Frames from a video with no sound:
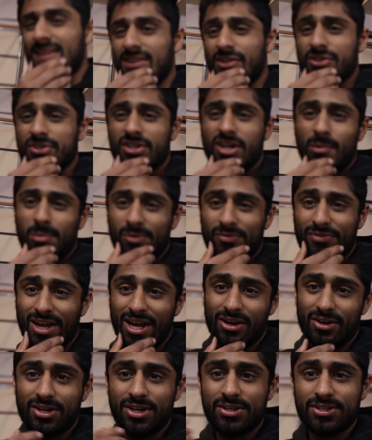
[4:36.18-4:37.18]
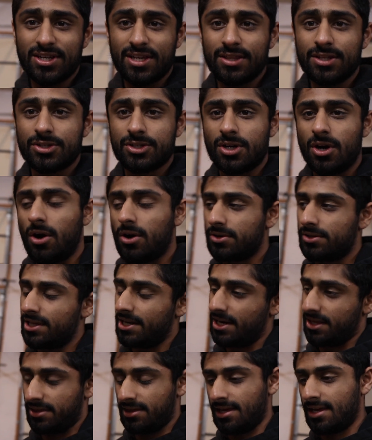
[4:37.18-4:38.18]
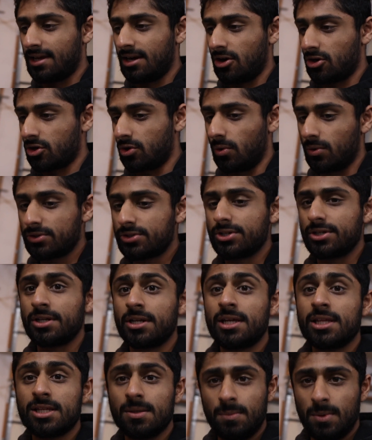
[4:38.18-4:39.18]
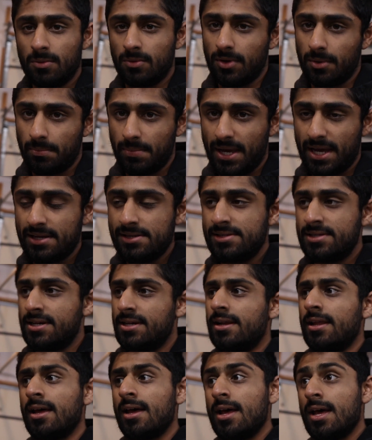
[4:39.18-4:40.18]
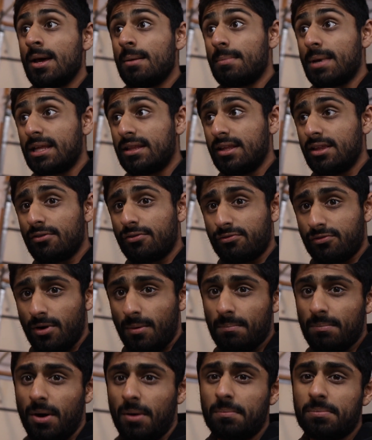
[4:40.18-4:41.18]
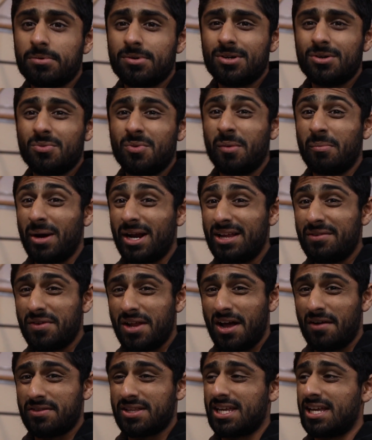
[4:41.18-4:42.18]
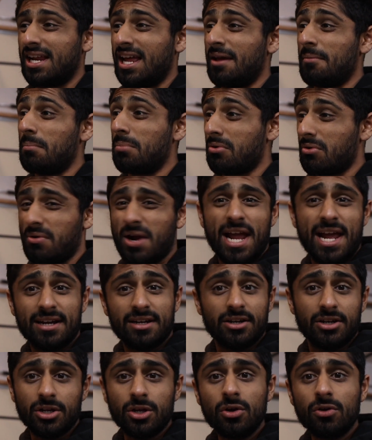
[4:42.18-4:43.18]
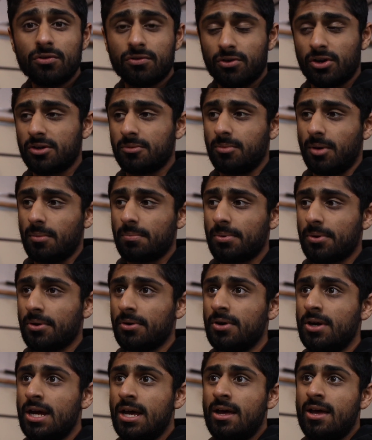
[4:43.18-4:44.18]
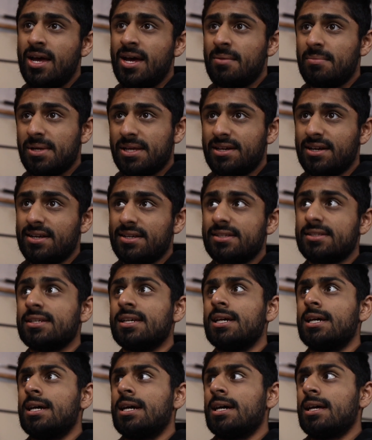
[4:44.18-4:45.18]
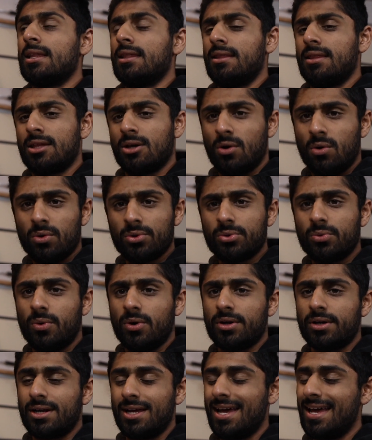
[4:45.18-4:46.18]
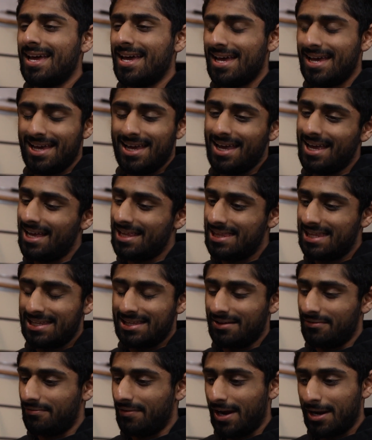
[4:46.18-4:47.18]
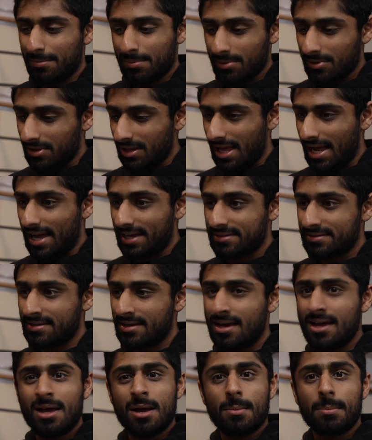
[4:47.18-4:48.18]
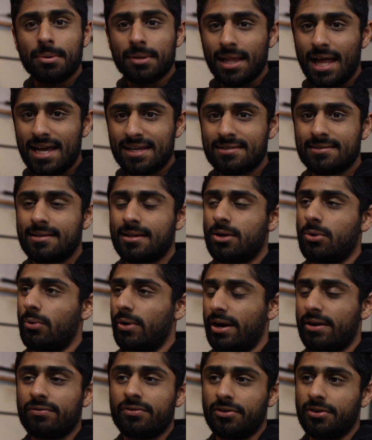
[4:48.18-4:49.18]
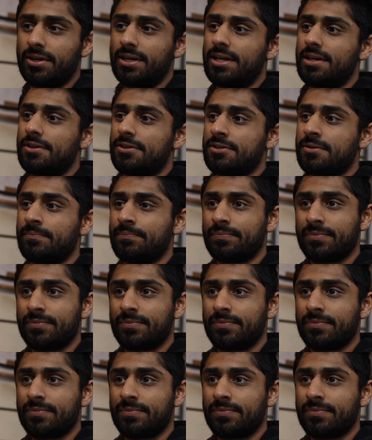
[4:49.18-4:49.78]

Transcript: There's a couple of areas in this car that I think are going to need to be repainted, mainly the front bumper. We might even have to get a brand new front bumper because the old one, the fiberglass, plastic, whatever it is